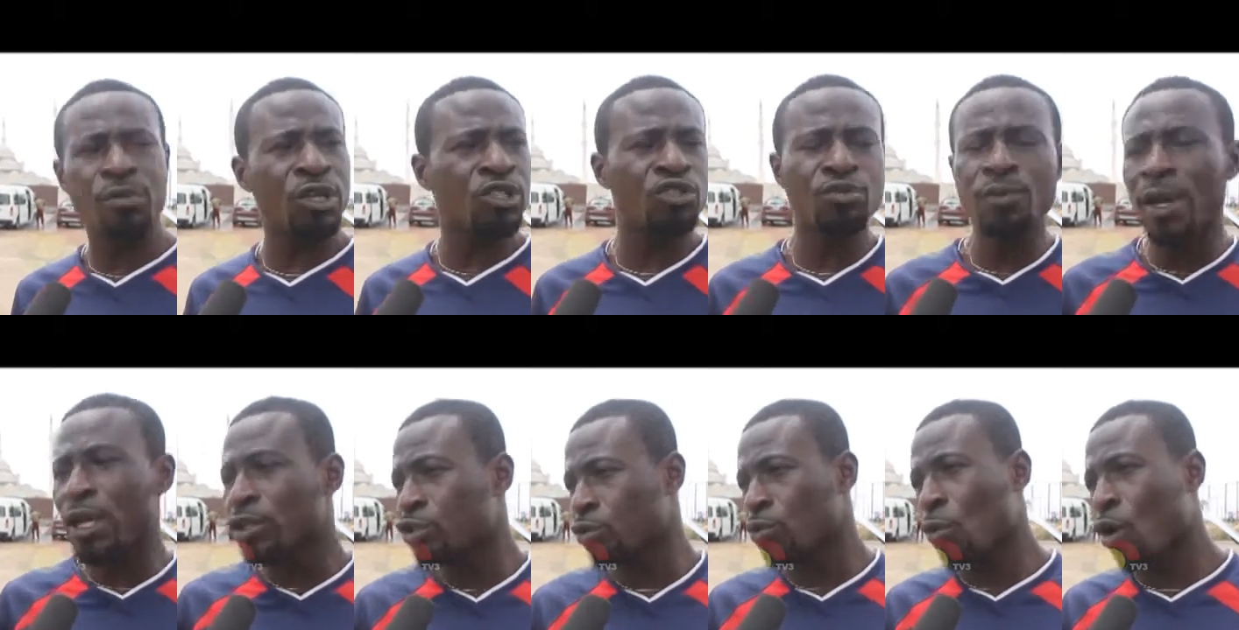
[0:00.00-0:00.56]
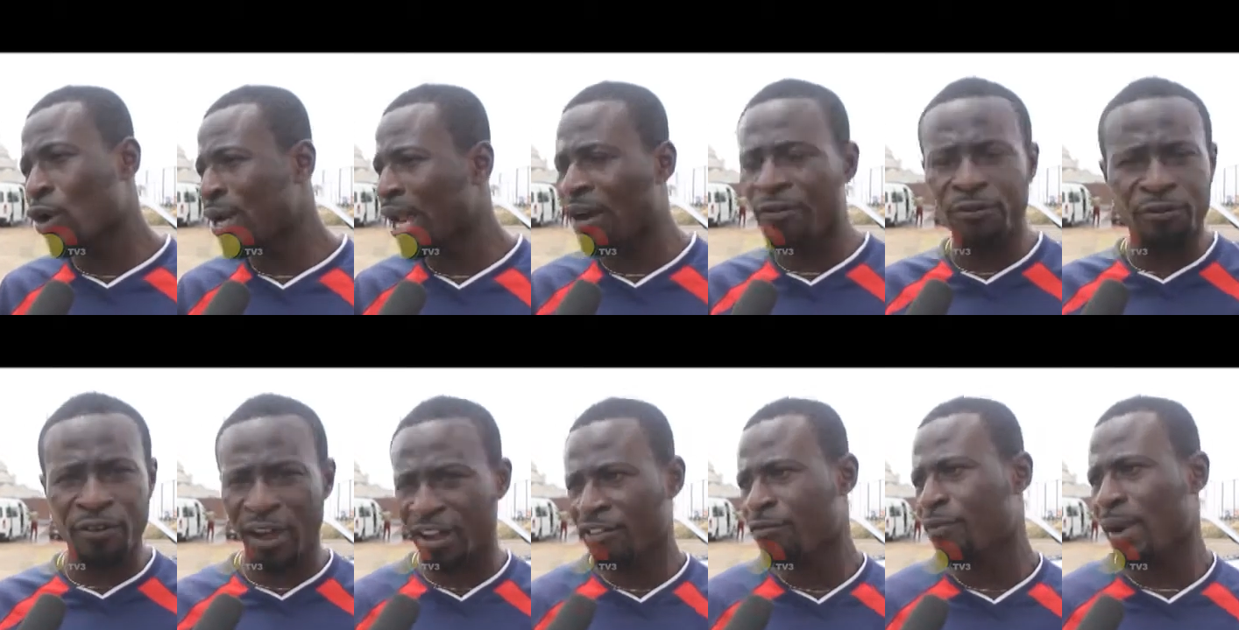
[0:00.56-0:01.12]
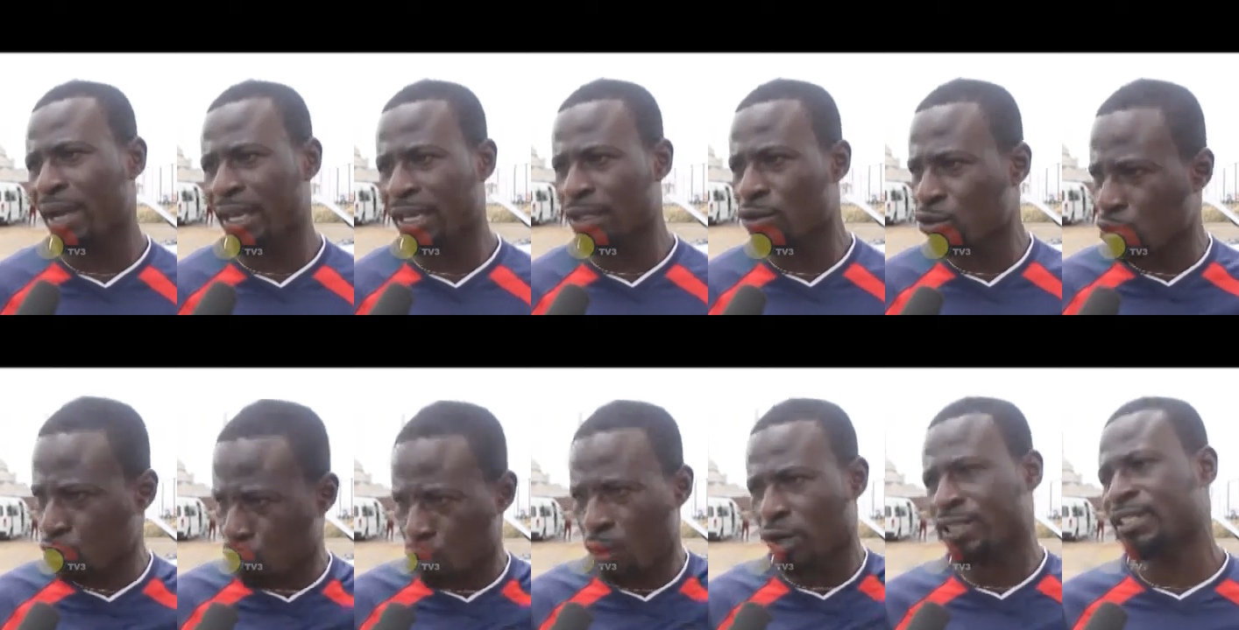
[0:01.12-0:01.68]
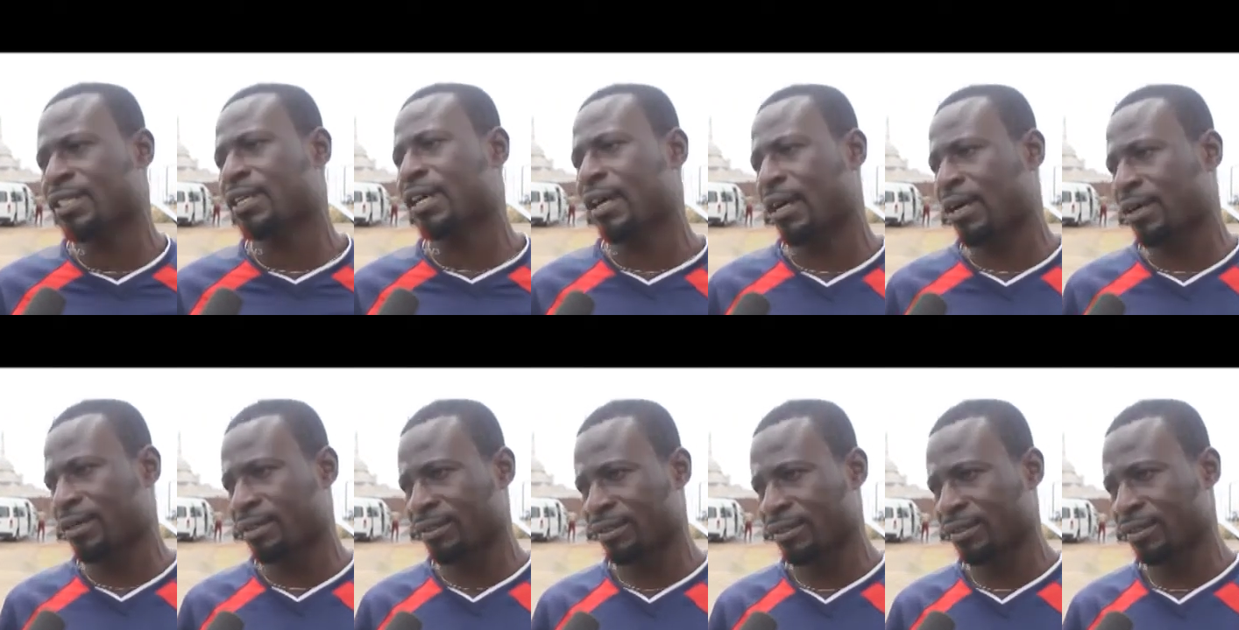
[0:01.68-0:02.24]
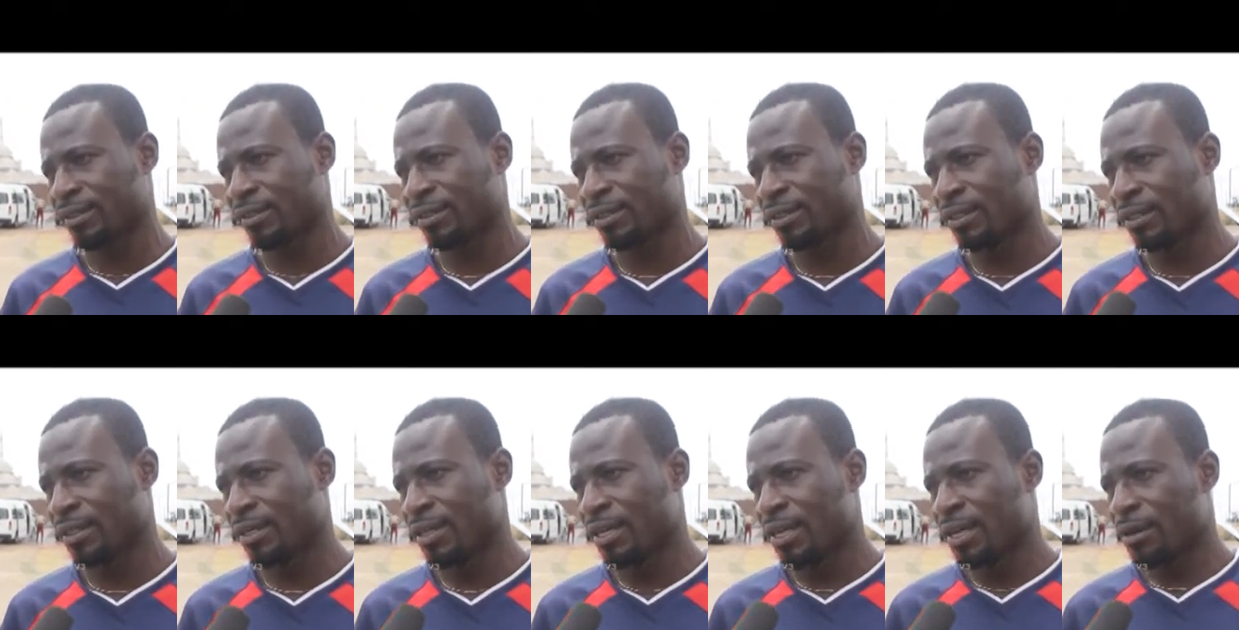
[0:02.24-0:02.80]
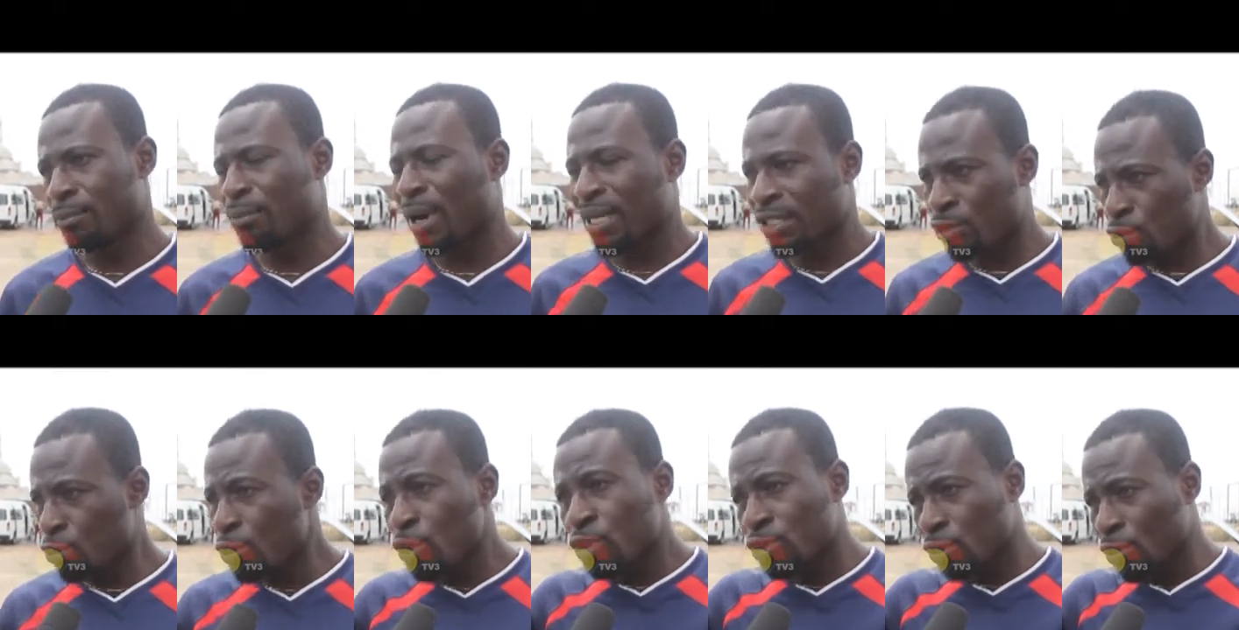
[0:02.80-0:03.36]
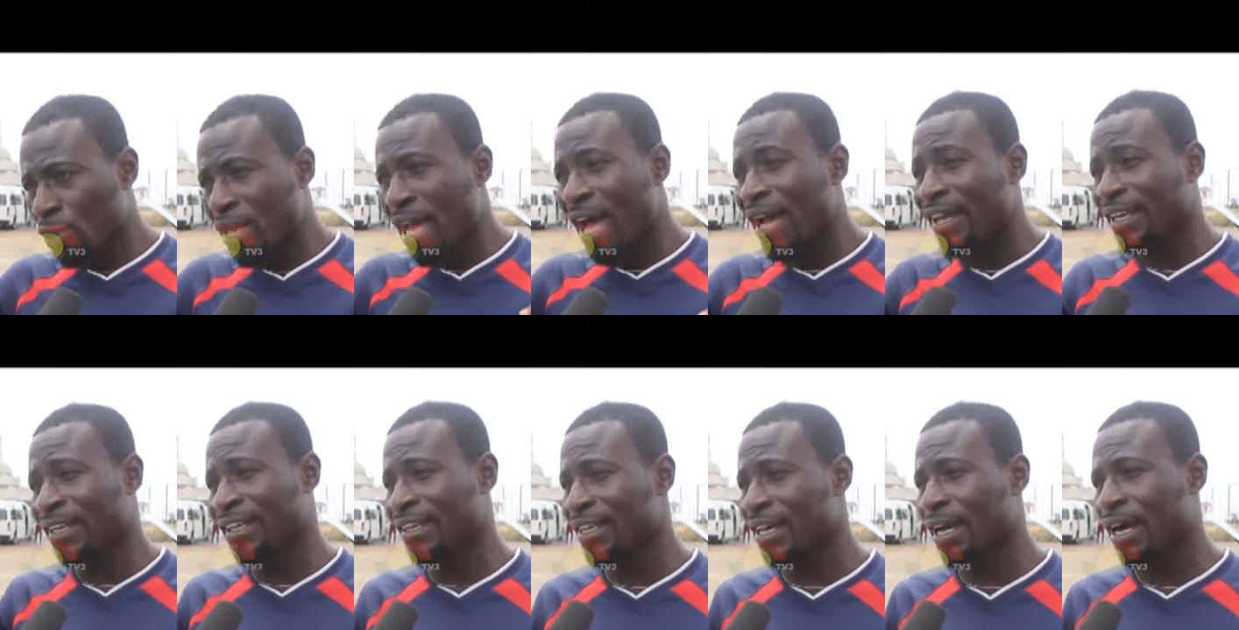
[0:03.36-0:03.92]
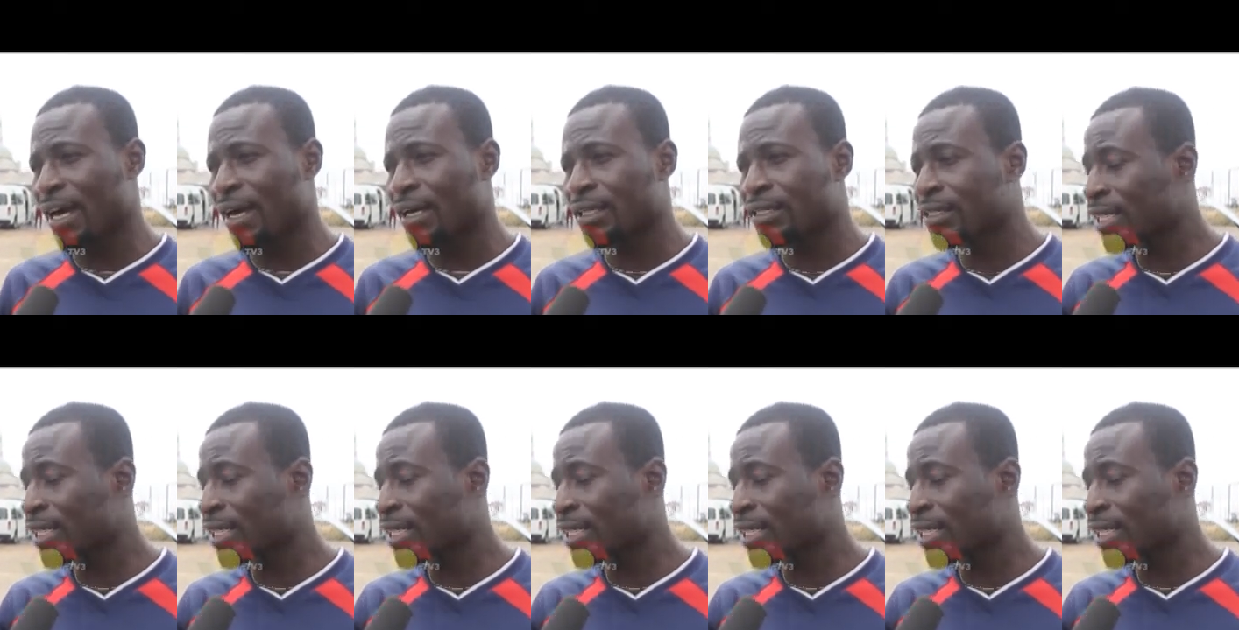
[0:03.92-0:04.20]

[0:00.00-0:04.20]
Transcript: it makes more than five buckets to wash car. But we use Ghana there.